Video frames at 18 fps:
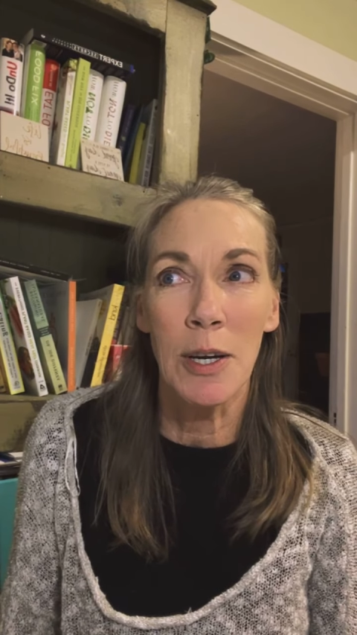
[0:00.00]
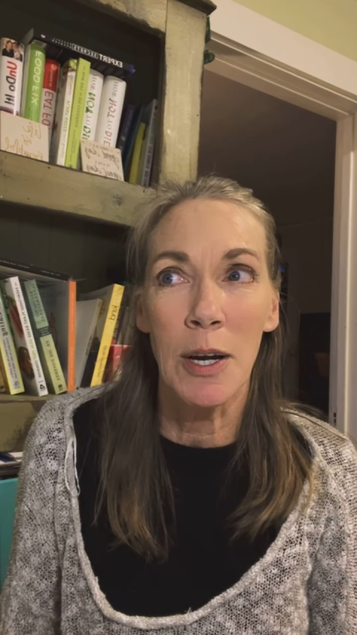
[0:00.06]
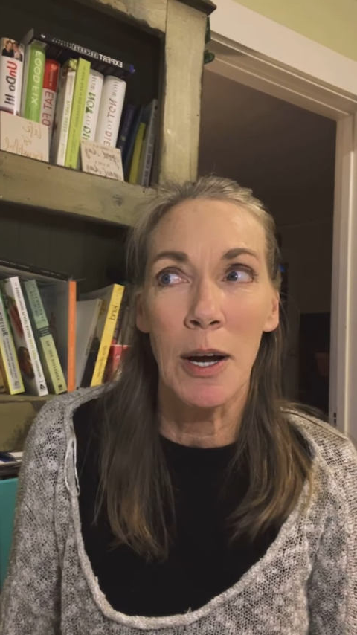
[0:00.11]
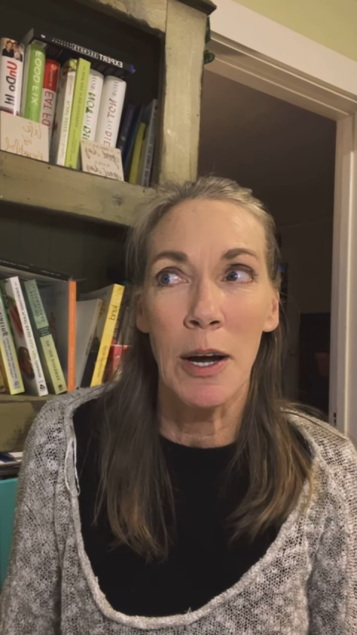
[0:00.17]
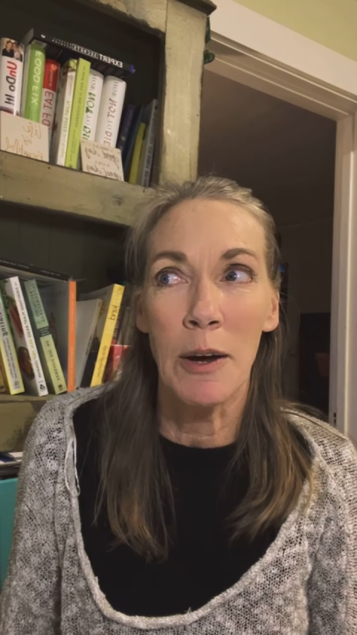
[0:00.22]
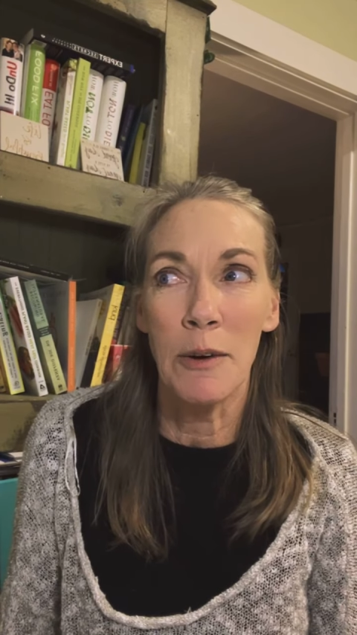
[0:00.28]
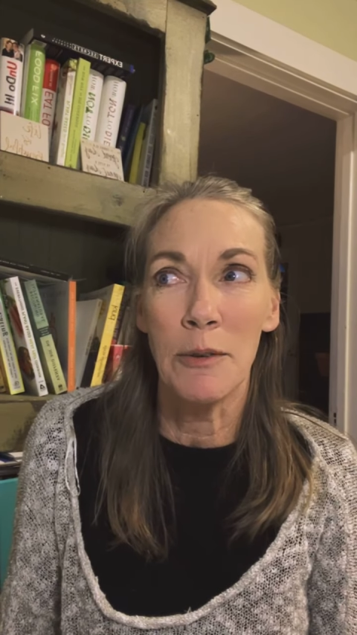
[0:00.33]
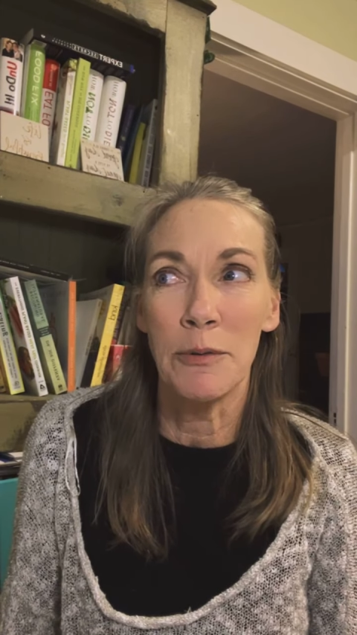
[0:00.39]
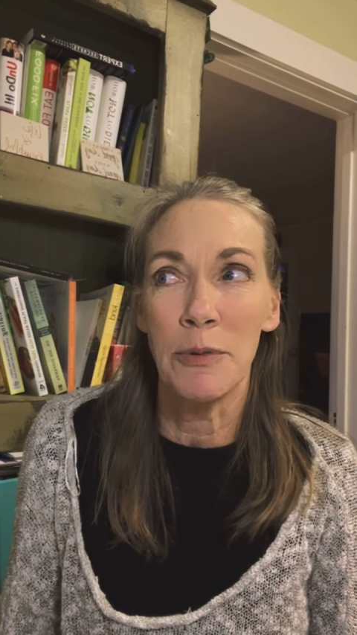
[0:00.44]

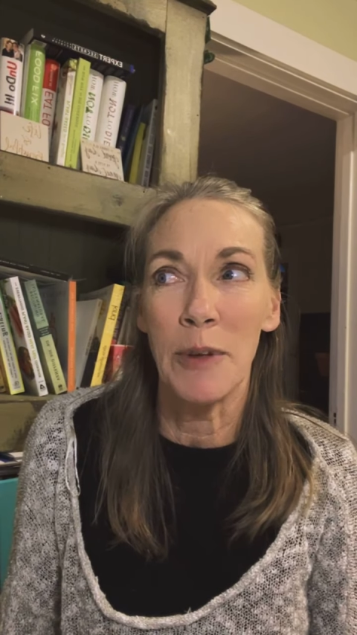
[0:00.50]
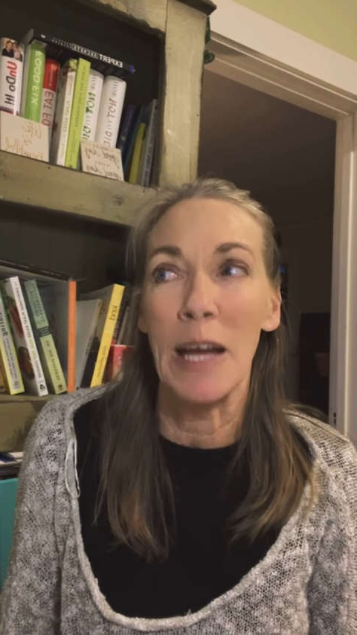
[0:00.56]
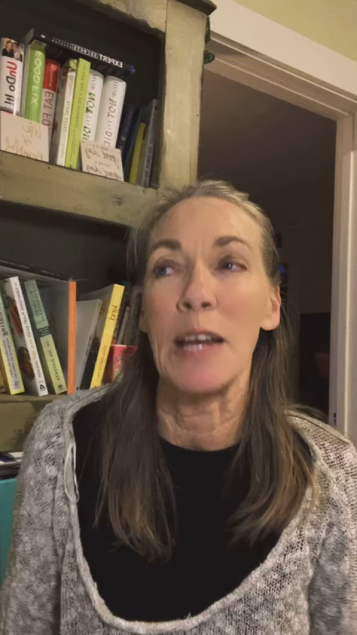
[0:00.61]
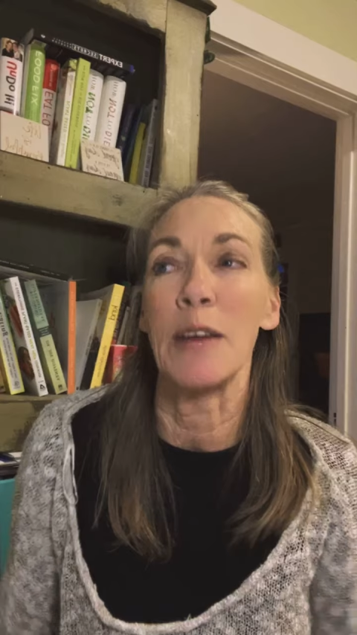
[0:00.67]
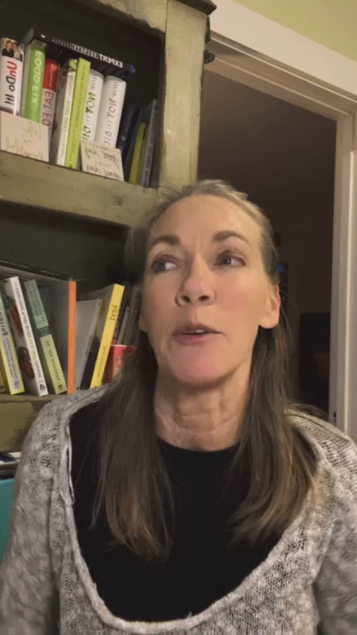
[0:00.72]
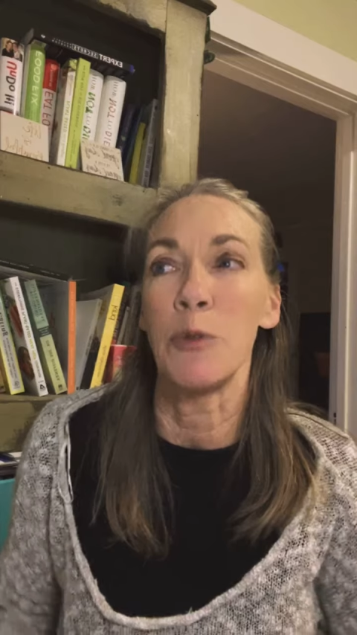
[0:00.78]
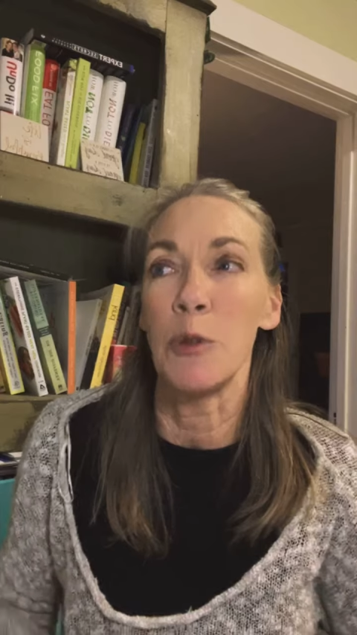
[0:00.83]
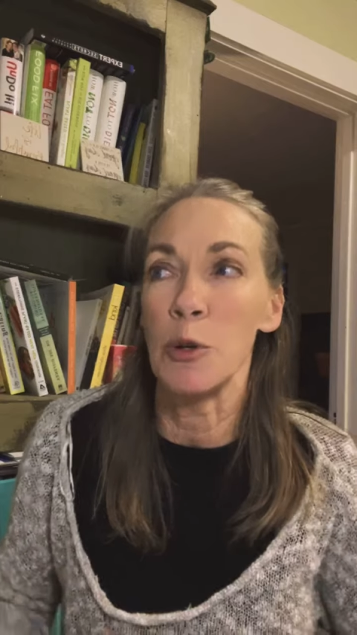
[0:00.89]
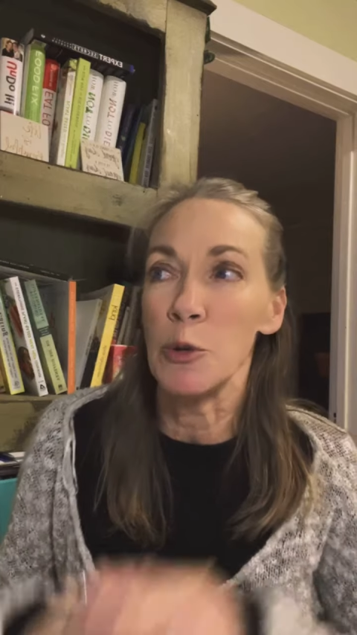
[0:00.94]
of
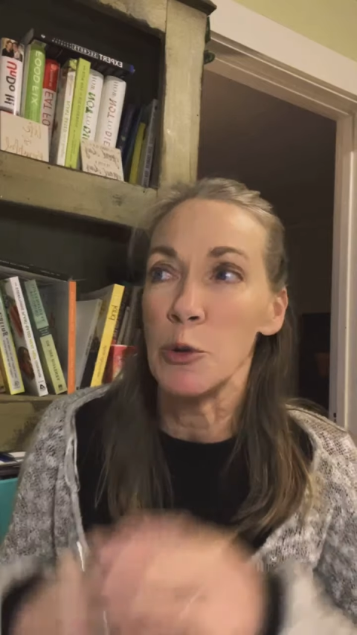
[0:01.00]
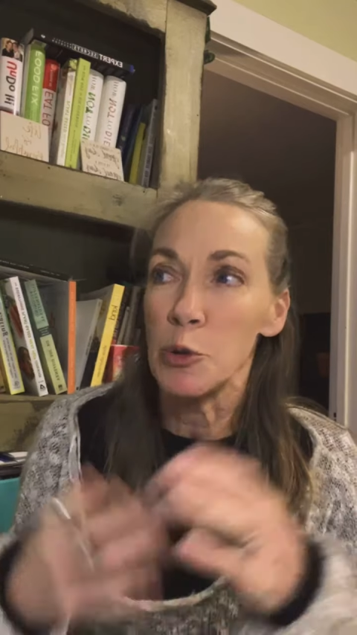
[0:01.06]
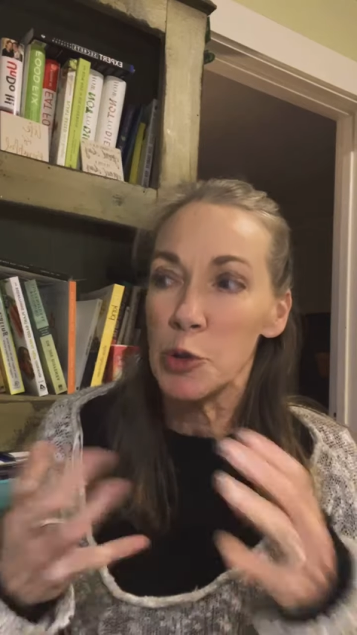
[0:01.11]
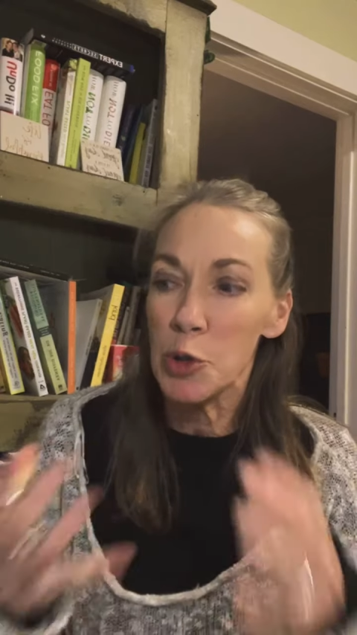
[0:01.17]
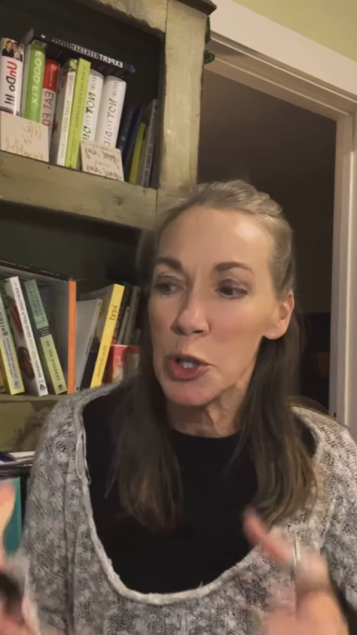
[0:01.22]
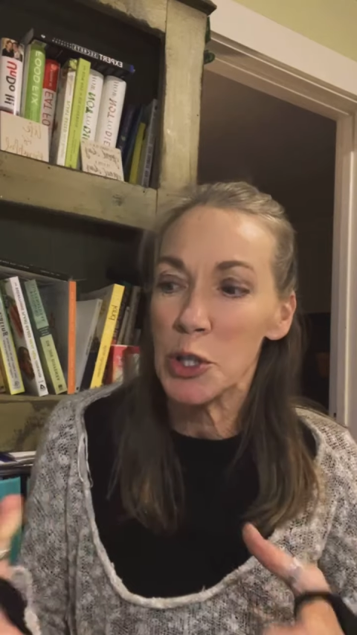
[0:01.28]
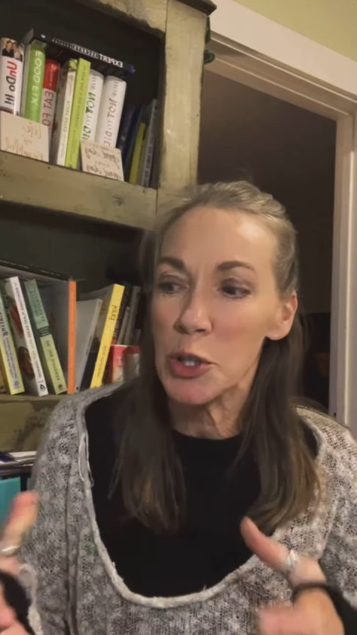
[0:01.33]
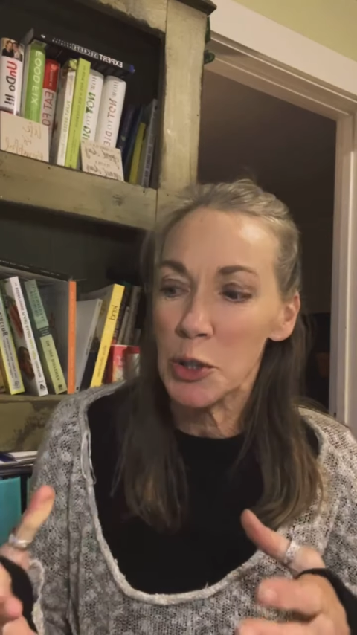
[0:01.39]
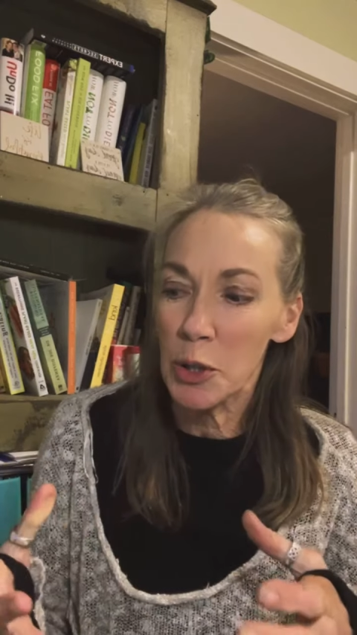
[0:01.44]
like the
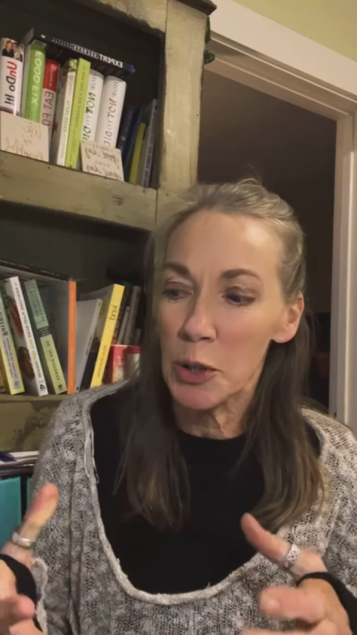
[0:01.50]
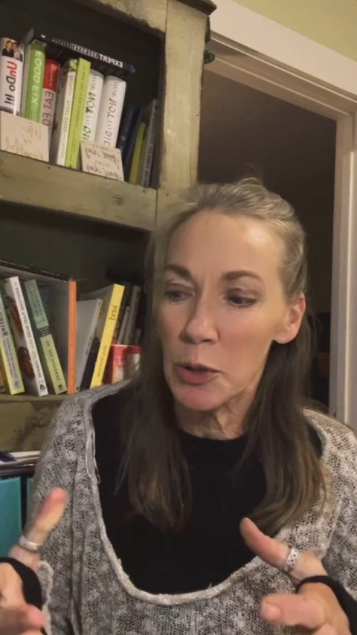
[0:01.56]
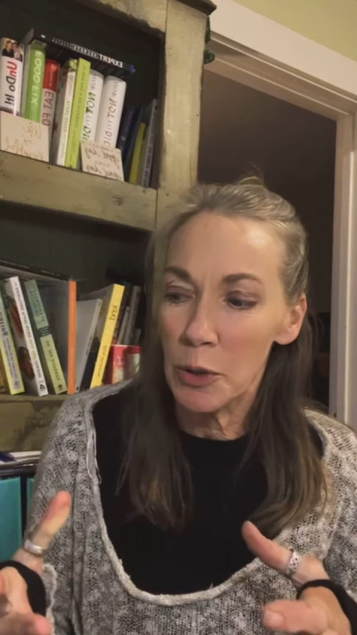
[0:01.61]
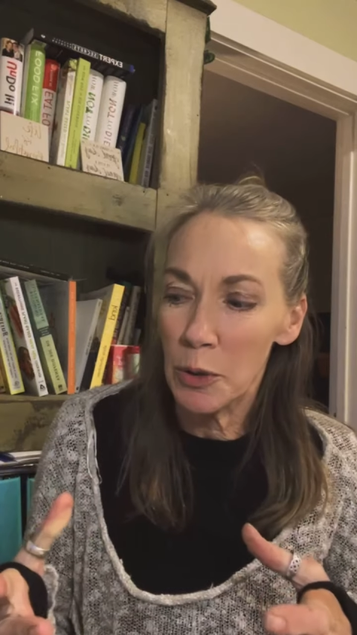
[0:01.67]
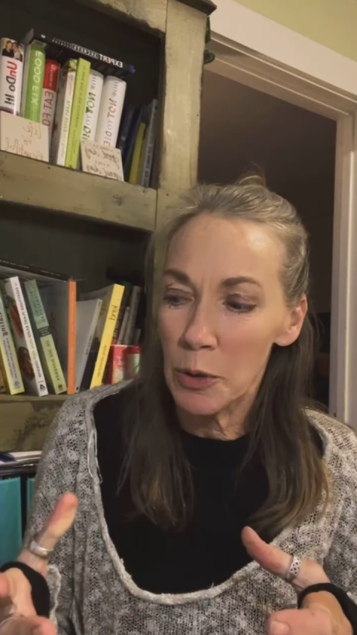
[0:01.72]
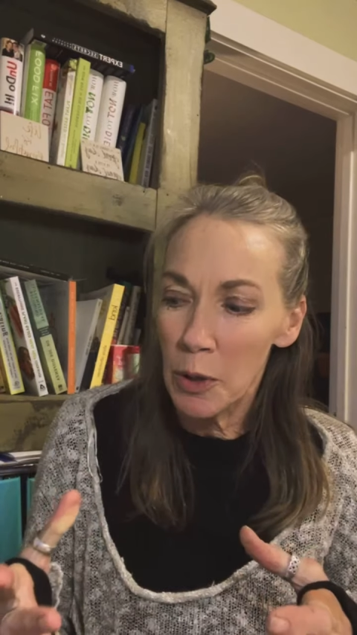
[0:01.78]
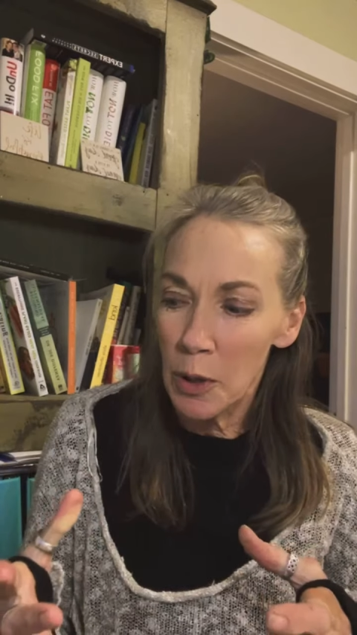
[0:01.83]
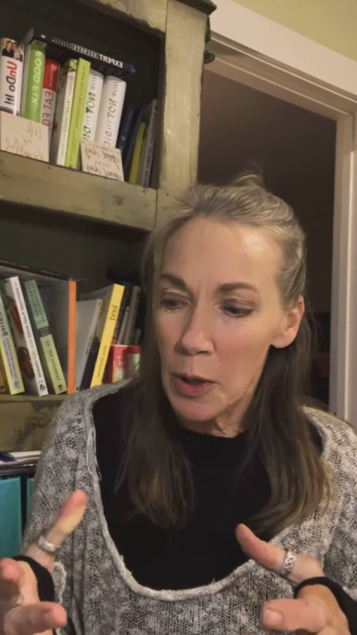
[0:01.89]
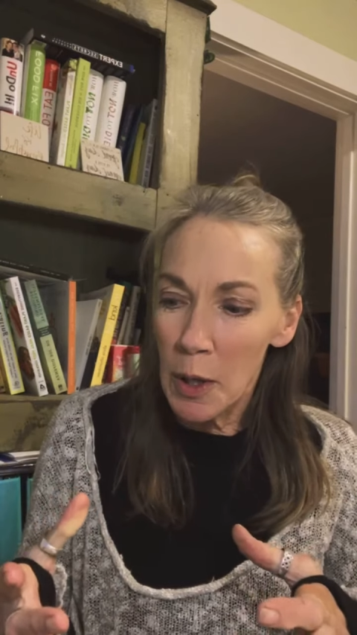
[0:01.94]

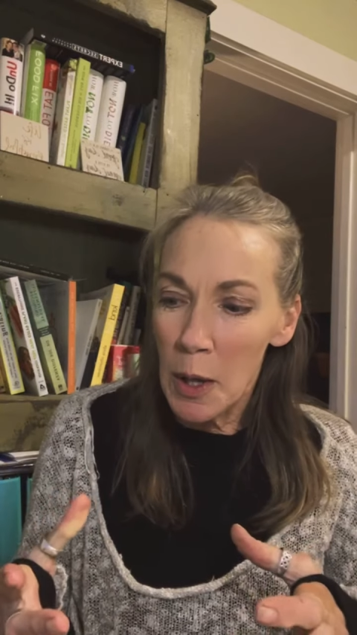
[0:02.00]
nutritional